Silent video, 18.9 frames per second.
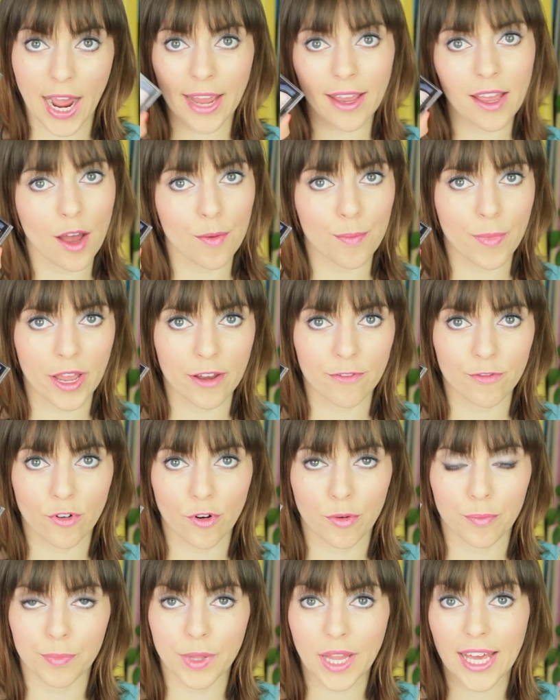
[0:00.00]
I got mine
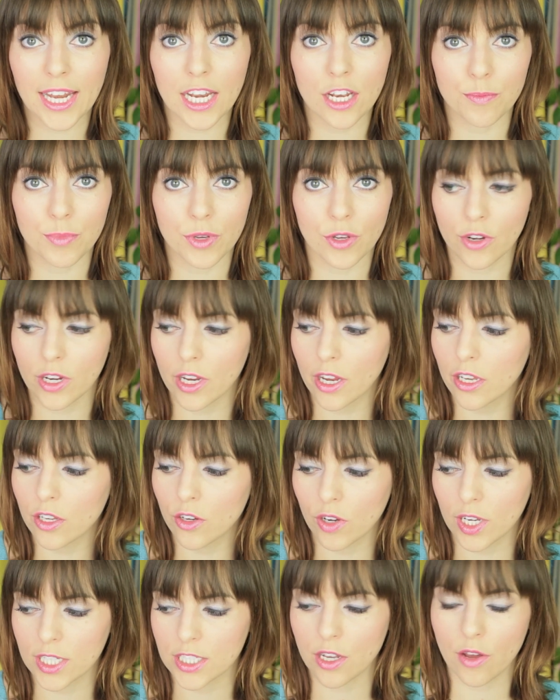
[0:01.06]
from Planet Beauty, and
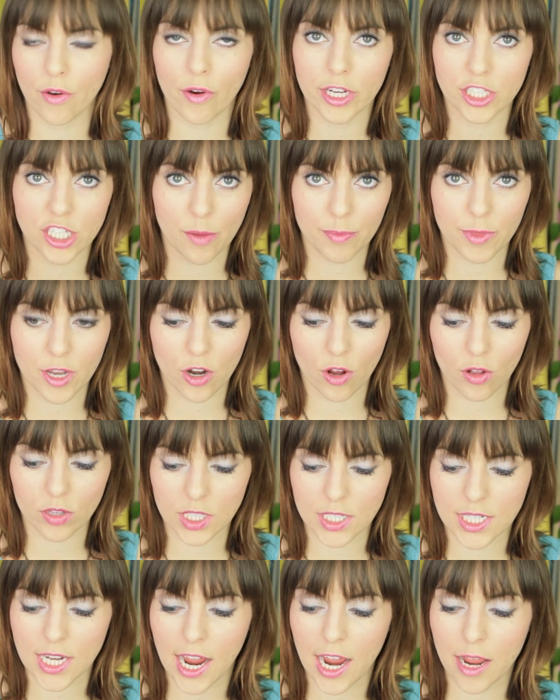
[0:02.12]
you guys know I shop there all
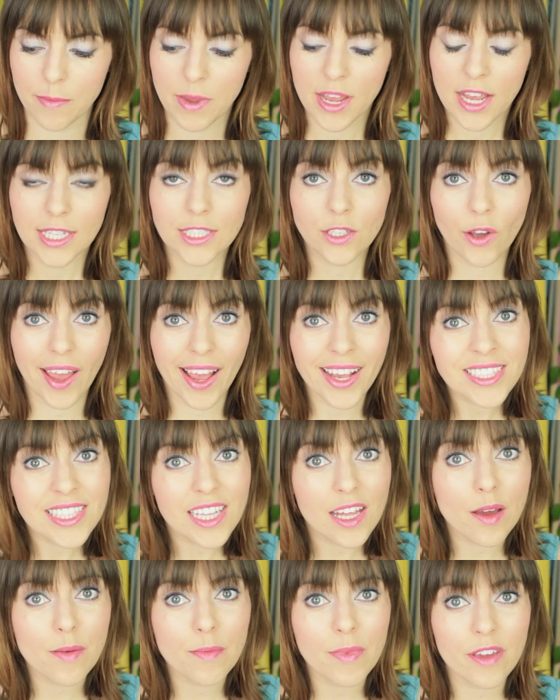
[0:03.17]
the time. So I asked
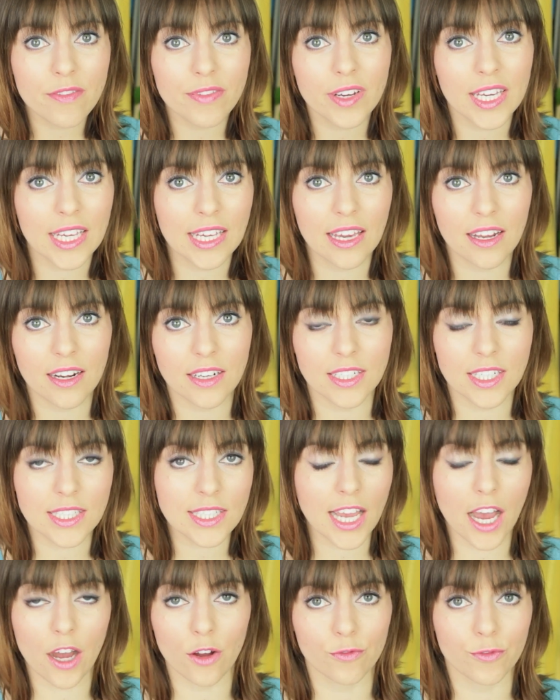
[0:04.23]
them if I can get a
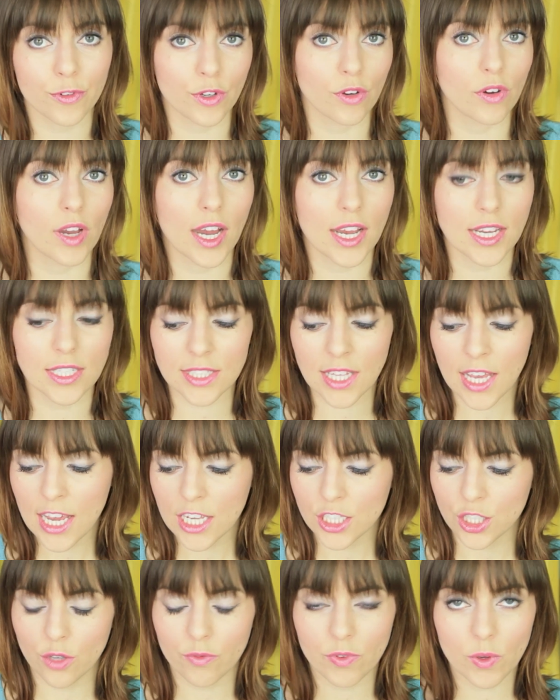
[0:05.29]
discount for you guys.
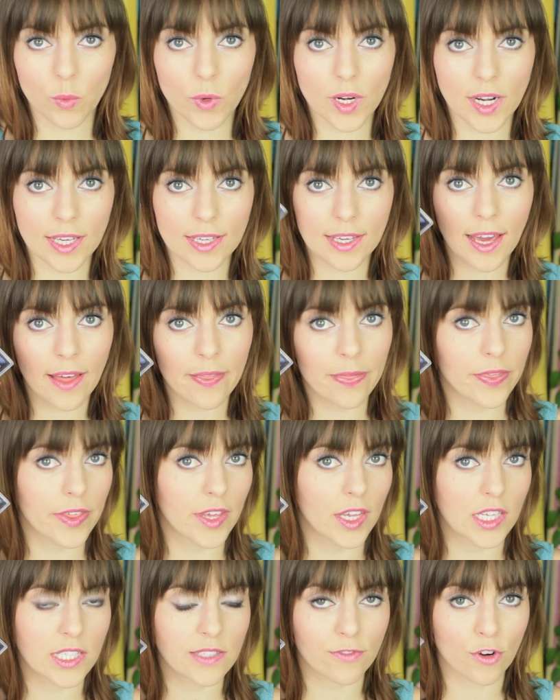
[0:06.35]
So if you want to get
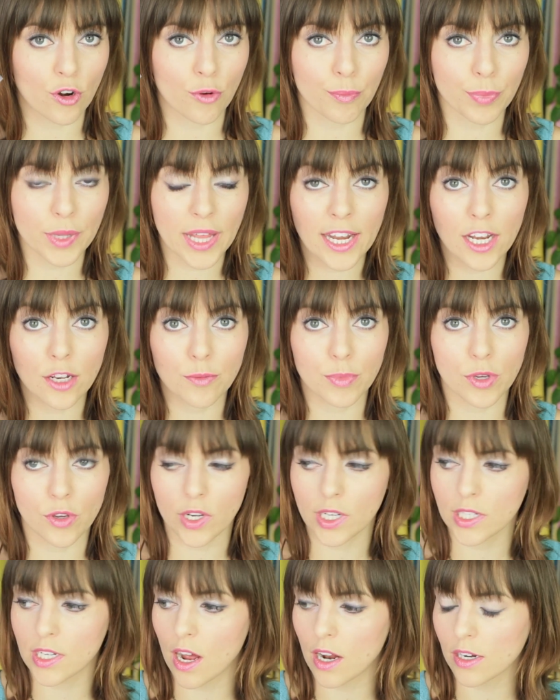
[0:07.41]
this from
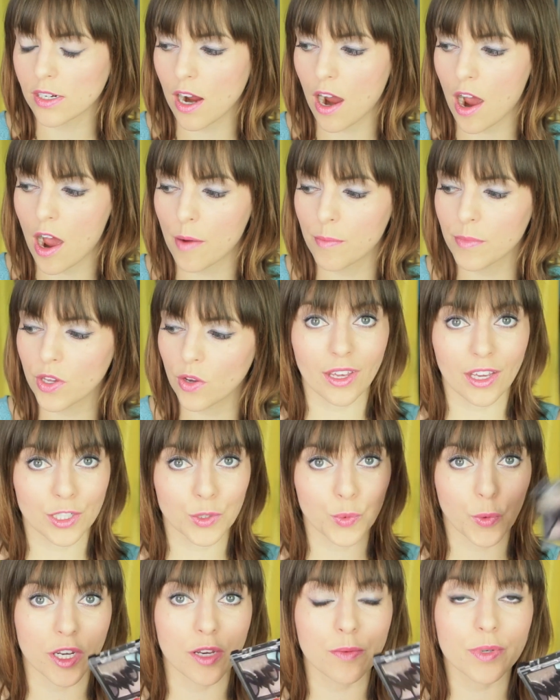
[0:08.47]
planetbeauty.com, you can get
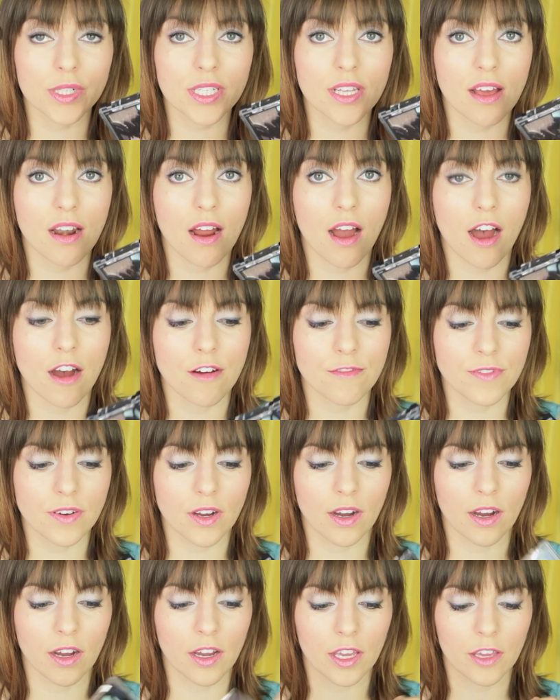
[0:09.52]
20% off
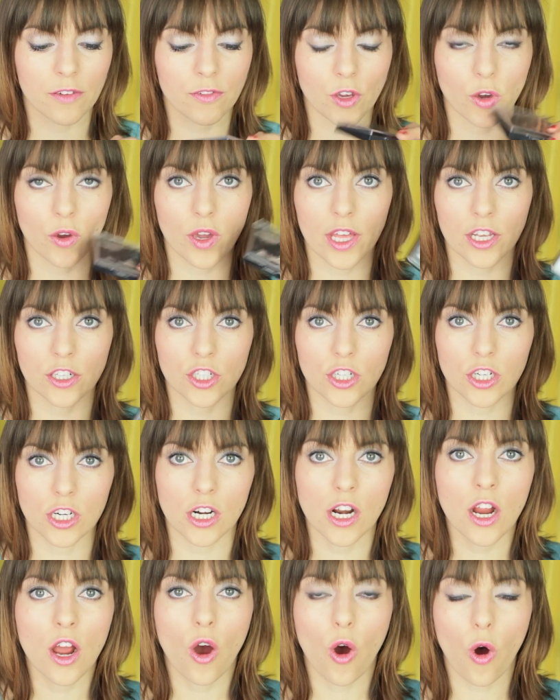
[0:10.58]
if you
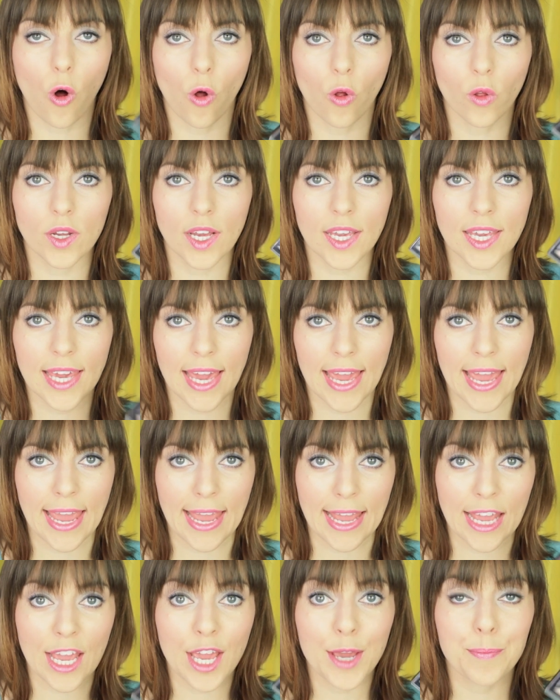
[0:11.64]
enter
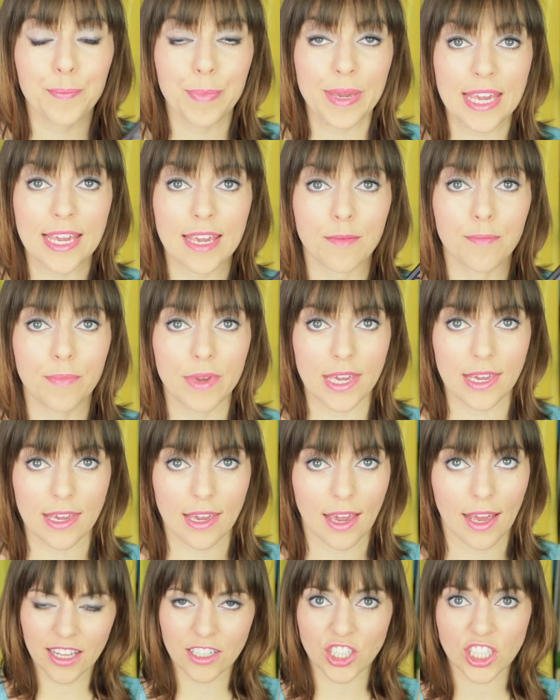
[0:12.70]
OlgaKayPB.
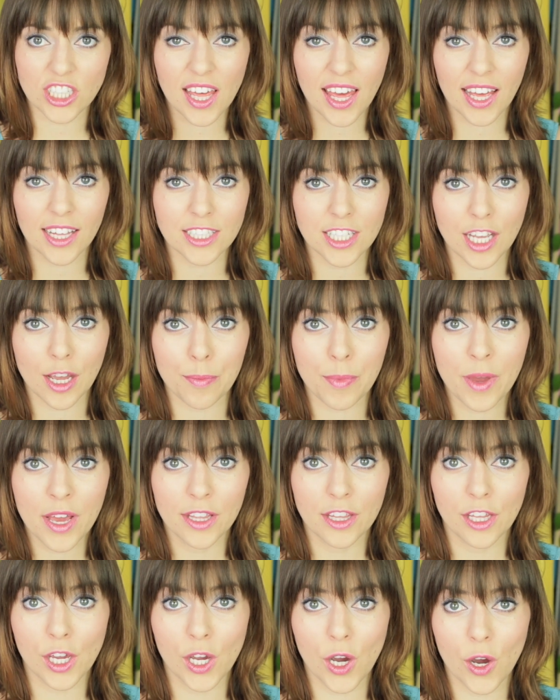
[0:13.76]
And just a heads up,
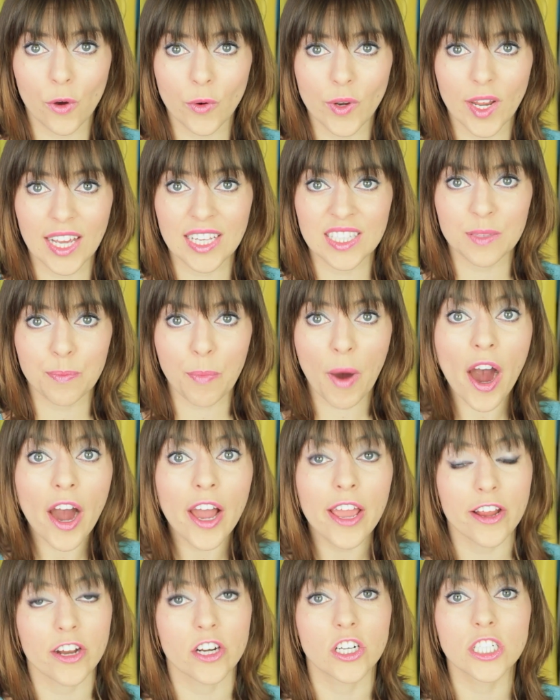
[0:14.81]
the code
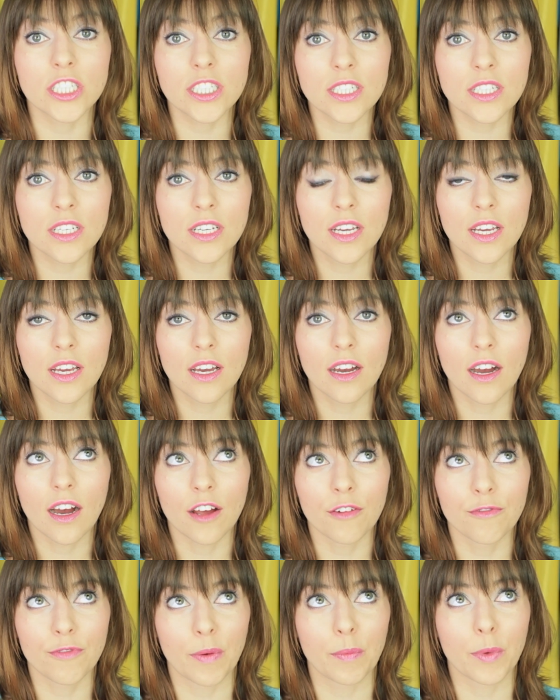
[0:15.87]
expires
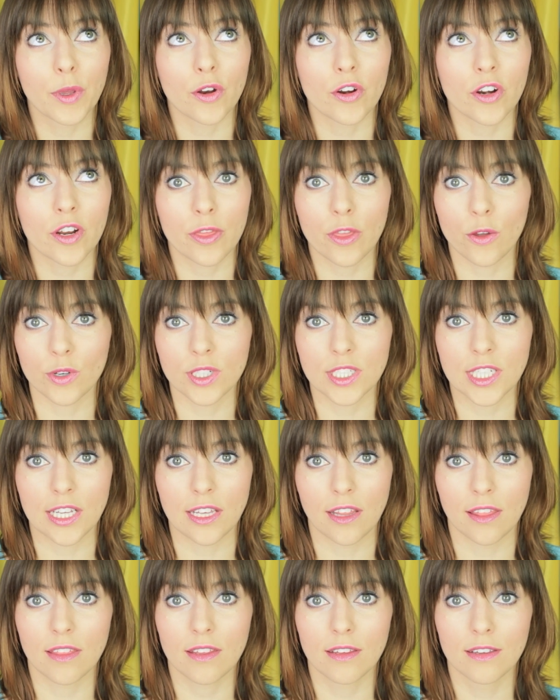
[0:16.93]
on February
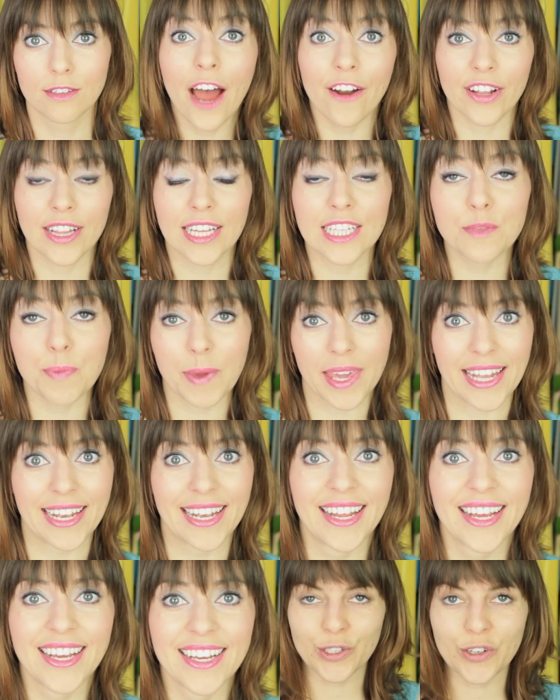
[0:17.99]
13th. All right, let's begin.
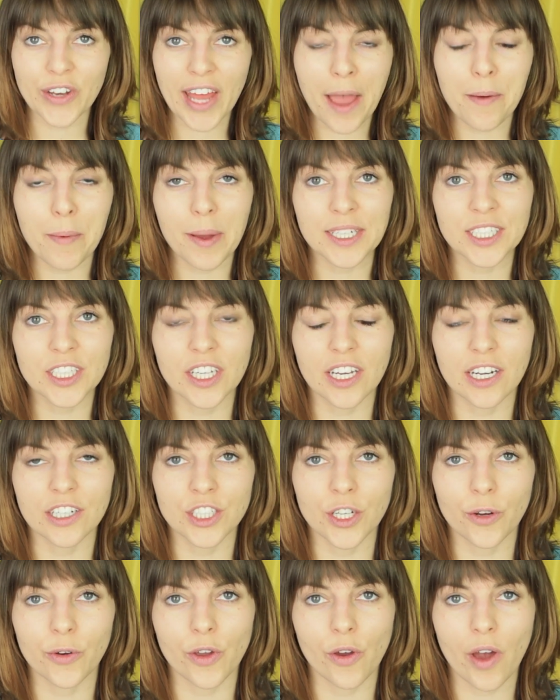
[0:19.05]
So today I'm actually gonna
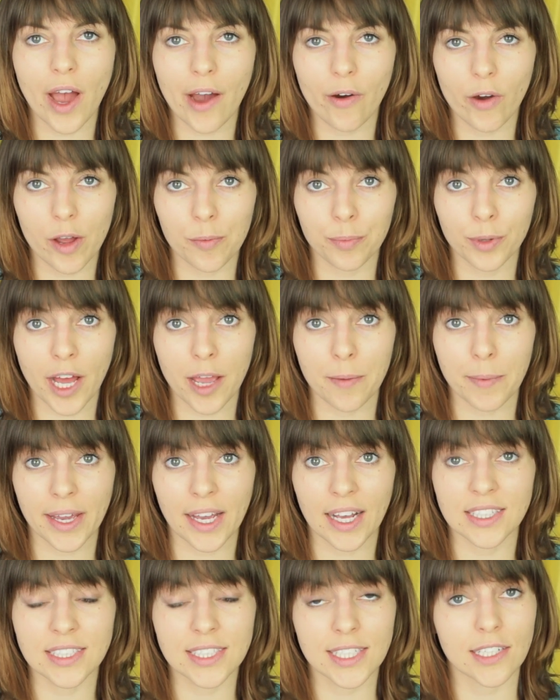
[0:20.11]
show you how I apply my
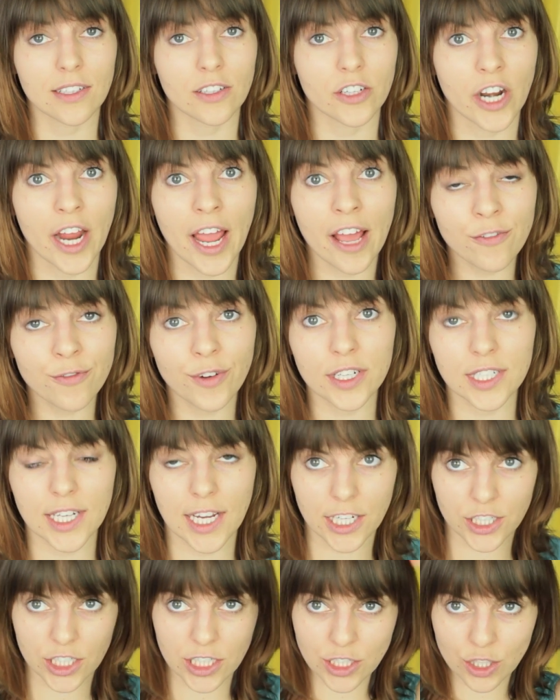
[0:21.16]
concealer and
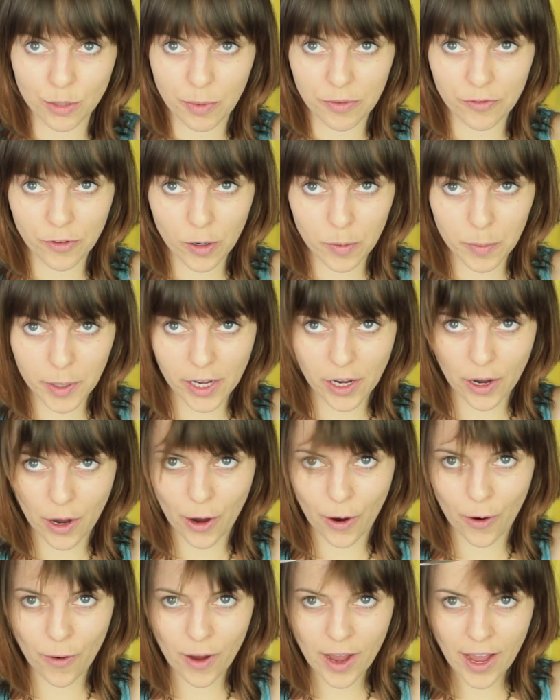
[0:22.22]
foundation. So before we
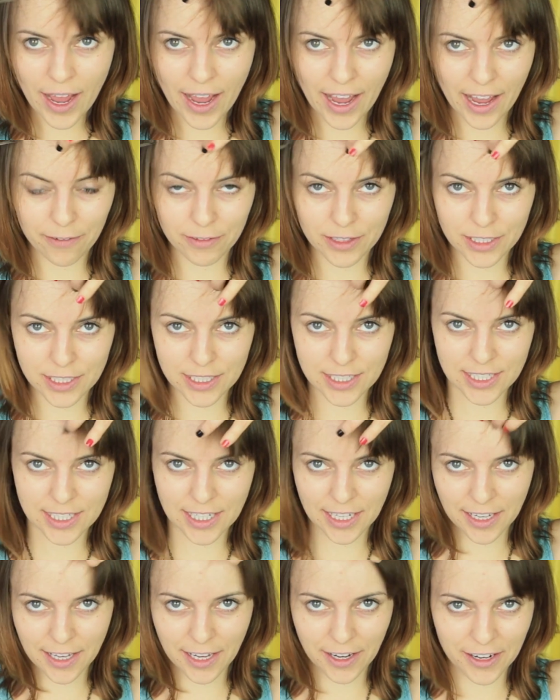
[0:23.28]
go, I have this
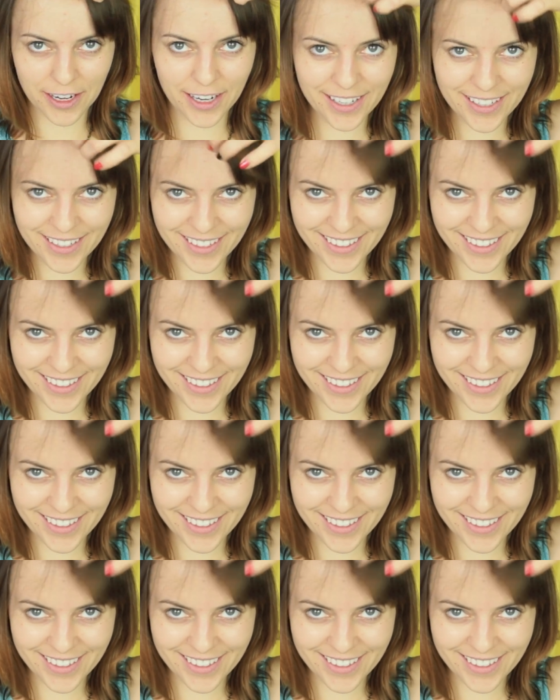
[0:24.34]
stick here.